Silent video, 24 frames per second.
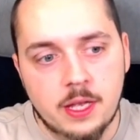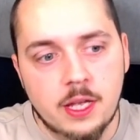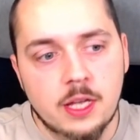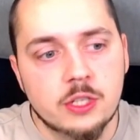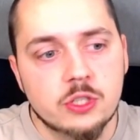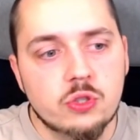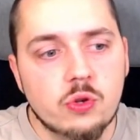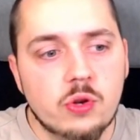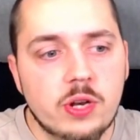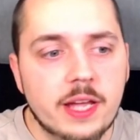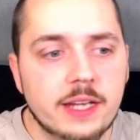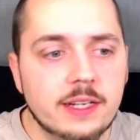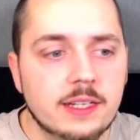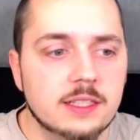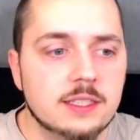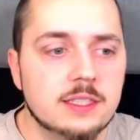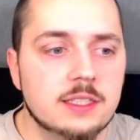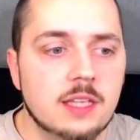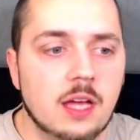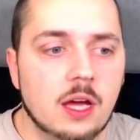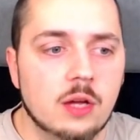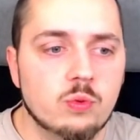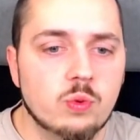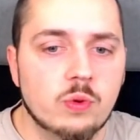So let us
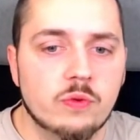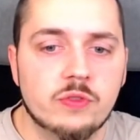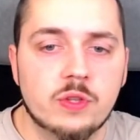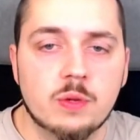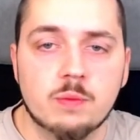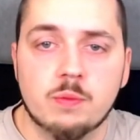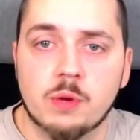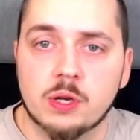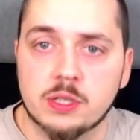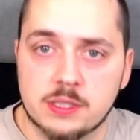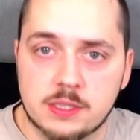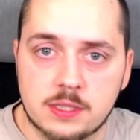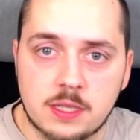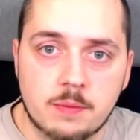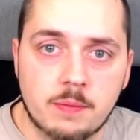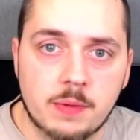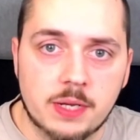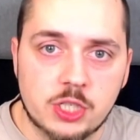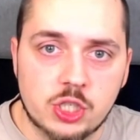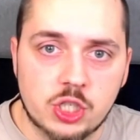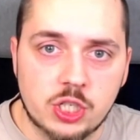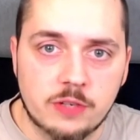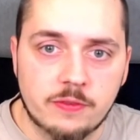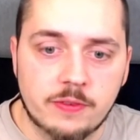start with the Monster
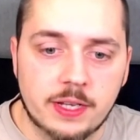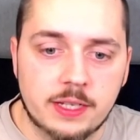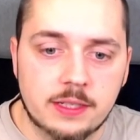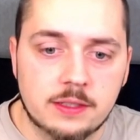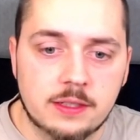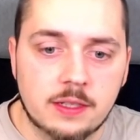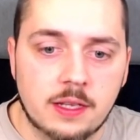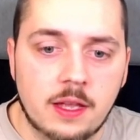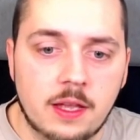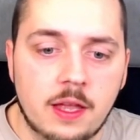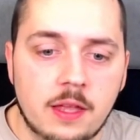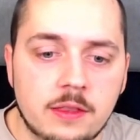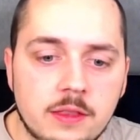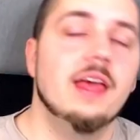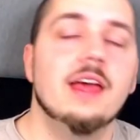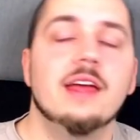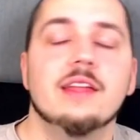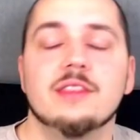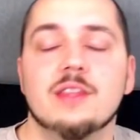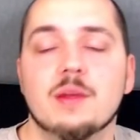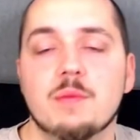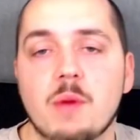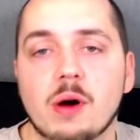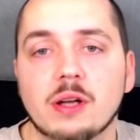Mash event.
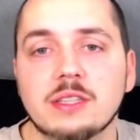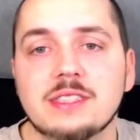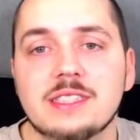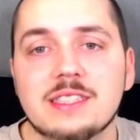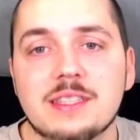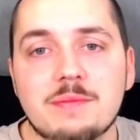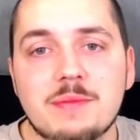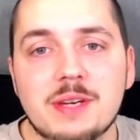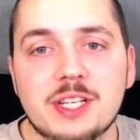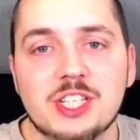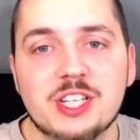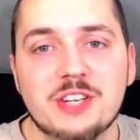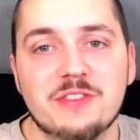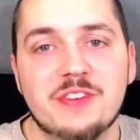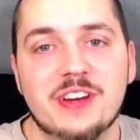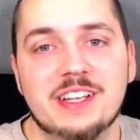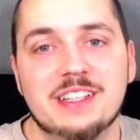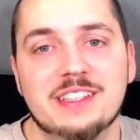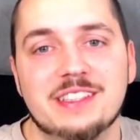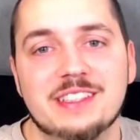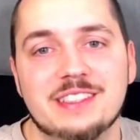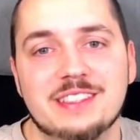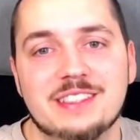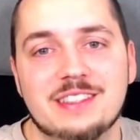The Monster Mash
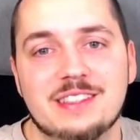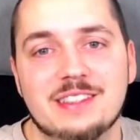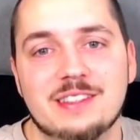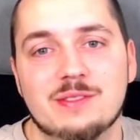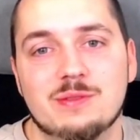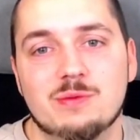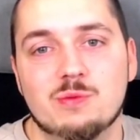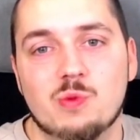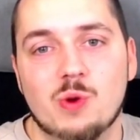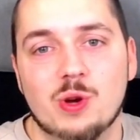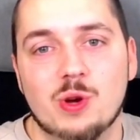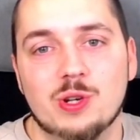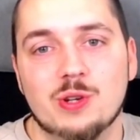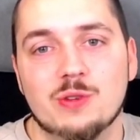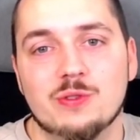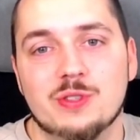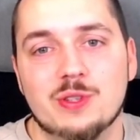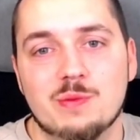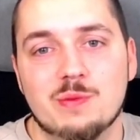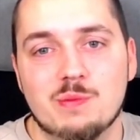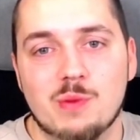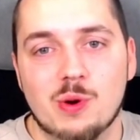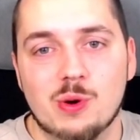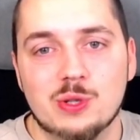event is one of
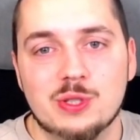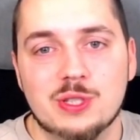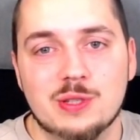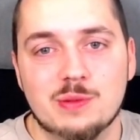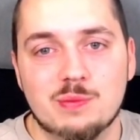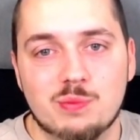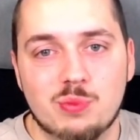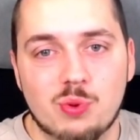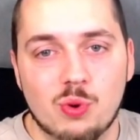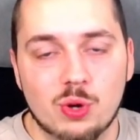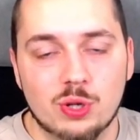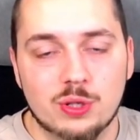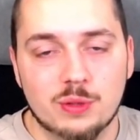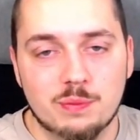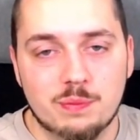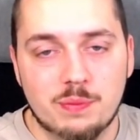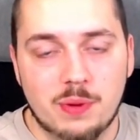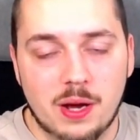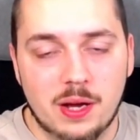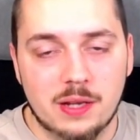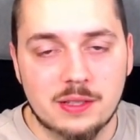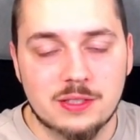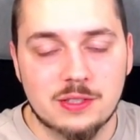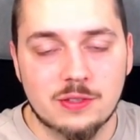the most important
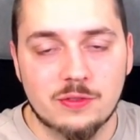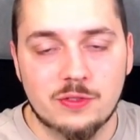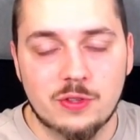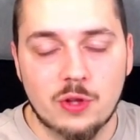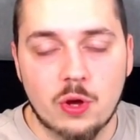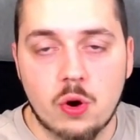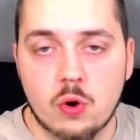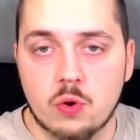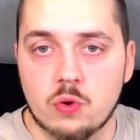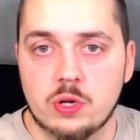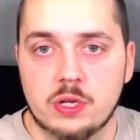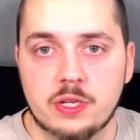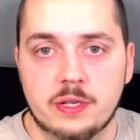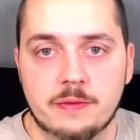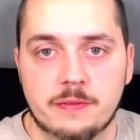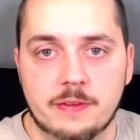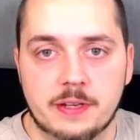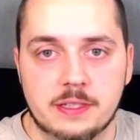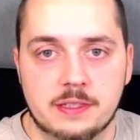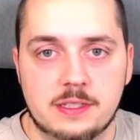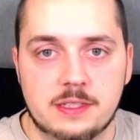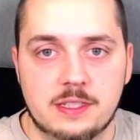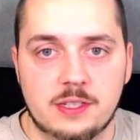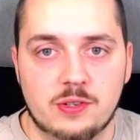parts of the whole
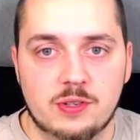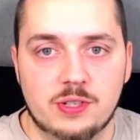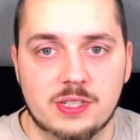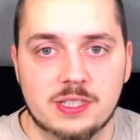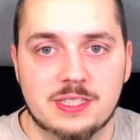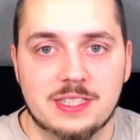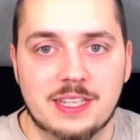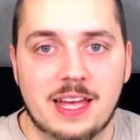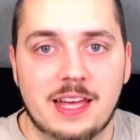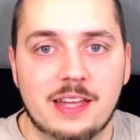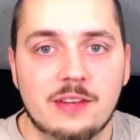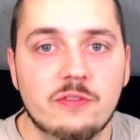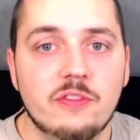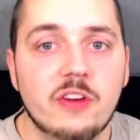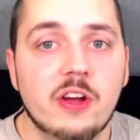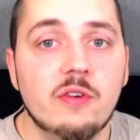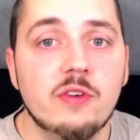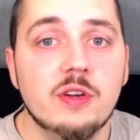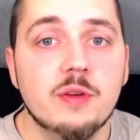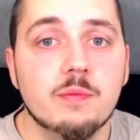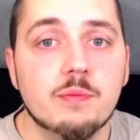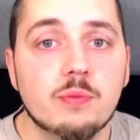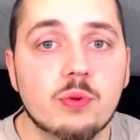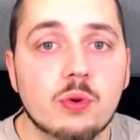event series, and
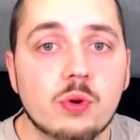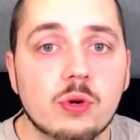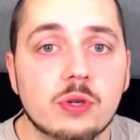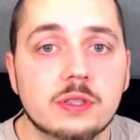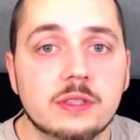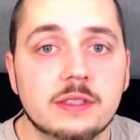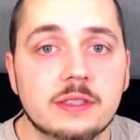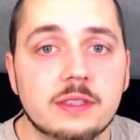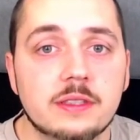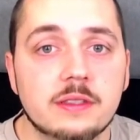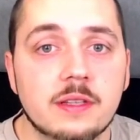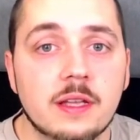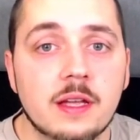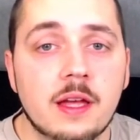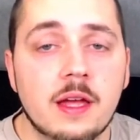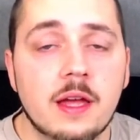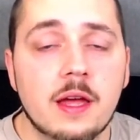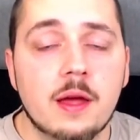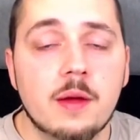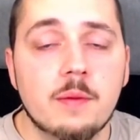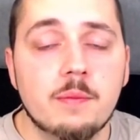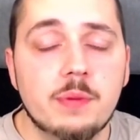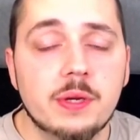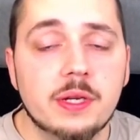very important
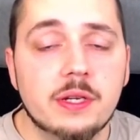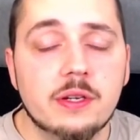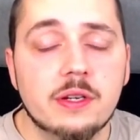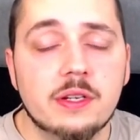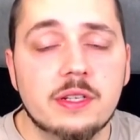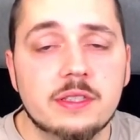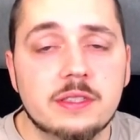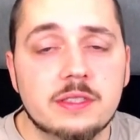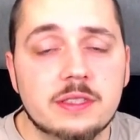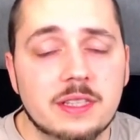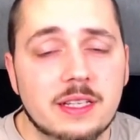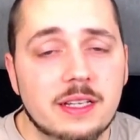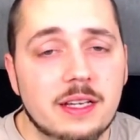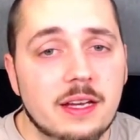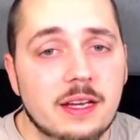because